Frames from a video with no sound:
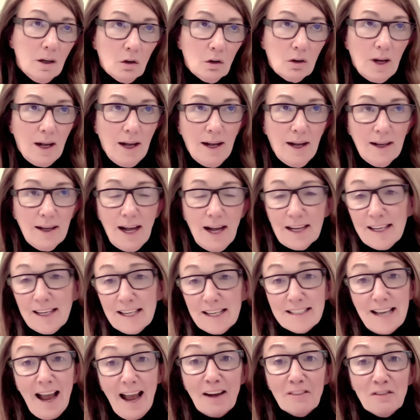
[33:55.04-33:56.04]
look,
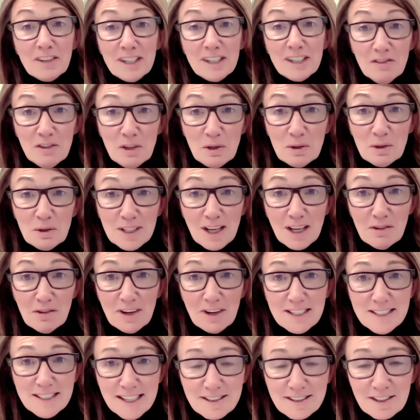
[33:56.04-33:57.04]
I guess I haven't given you a
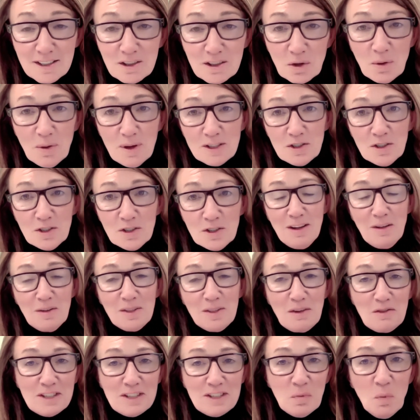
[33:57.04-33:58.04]
direct answer to the question.
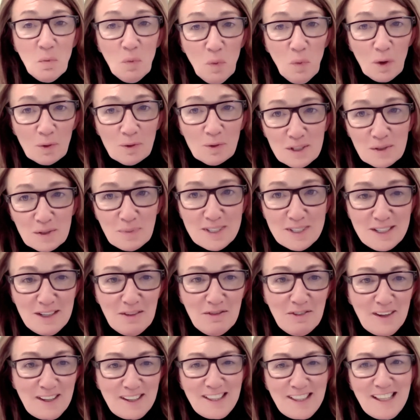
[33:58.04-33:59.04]
There isn't one
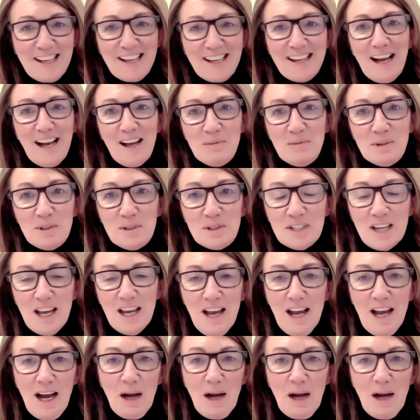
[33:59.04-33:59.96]
specific thing I would